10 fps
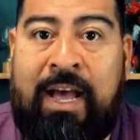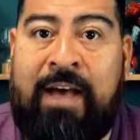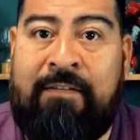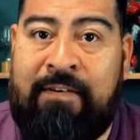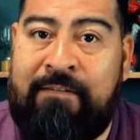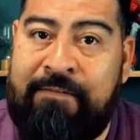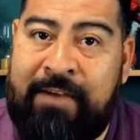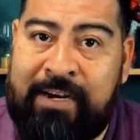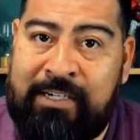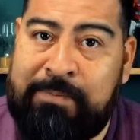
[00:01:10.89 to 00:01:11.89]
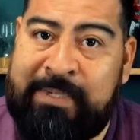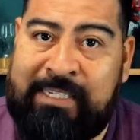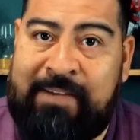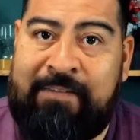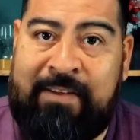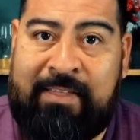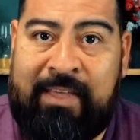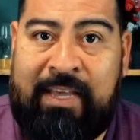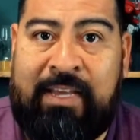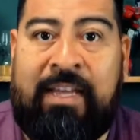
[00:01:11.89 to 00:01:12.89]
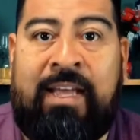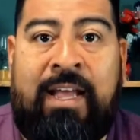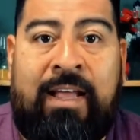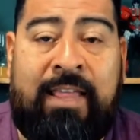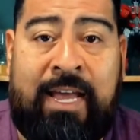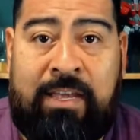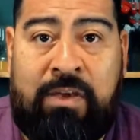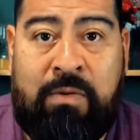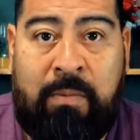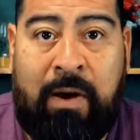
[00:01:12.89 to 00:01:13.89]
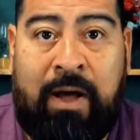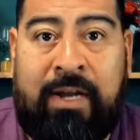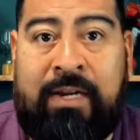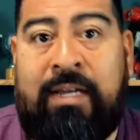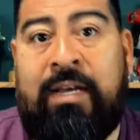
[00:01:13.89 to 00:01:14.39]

of a very specific thing that you want